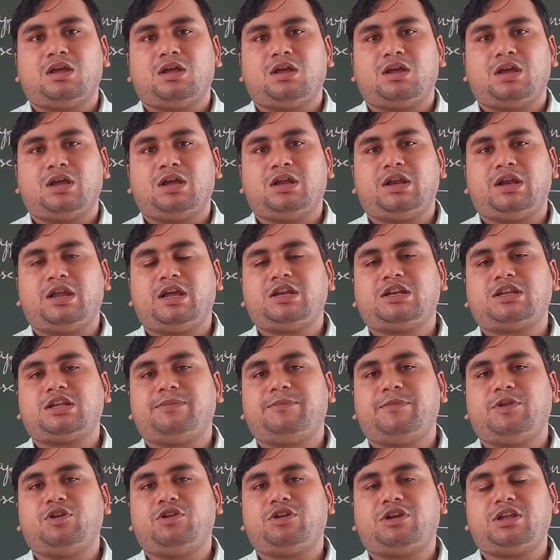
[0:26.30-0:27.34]
innate
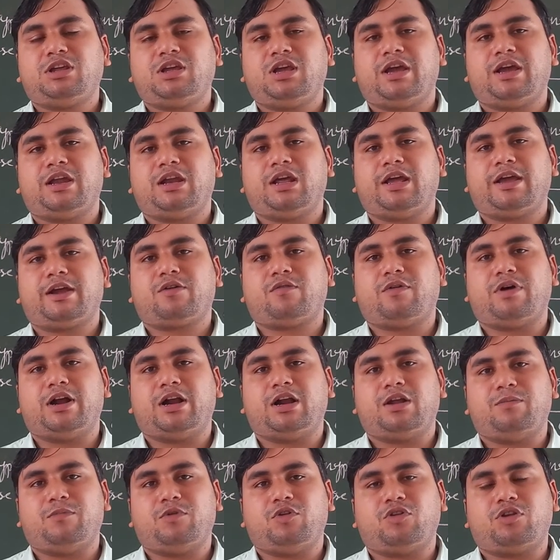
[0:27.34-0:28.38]
immunity and acquired
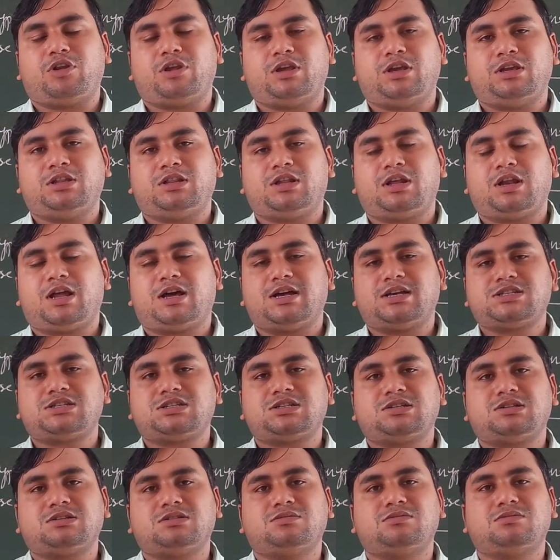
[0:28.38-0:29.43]
immunity. In the
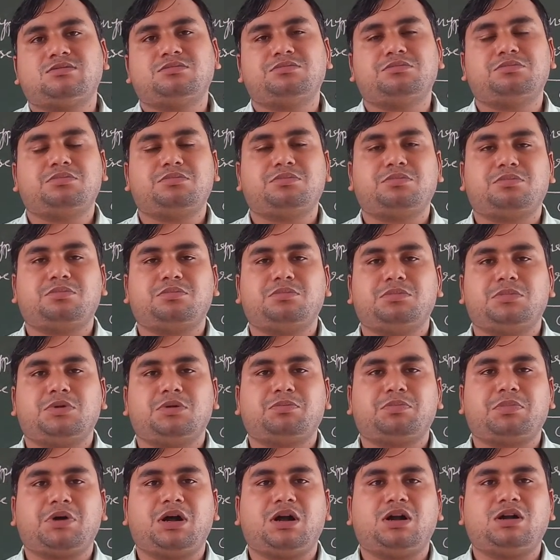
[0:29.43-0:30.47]
last
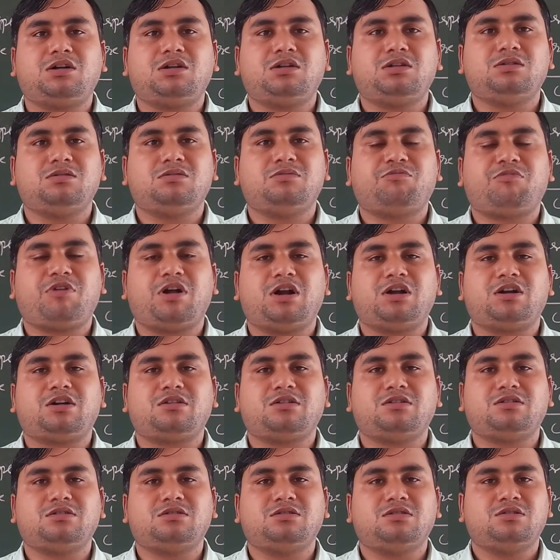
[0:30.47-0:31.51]
part
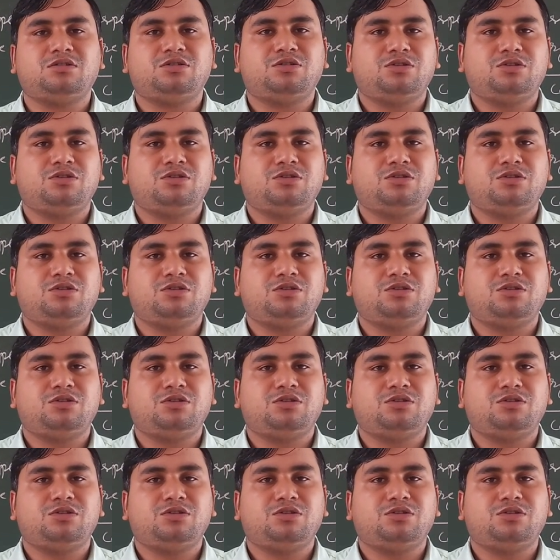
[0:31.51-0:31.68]
4,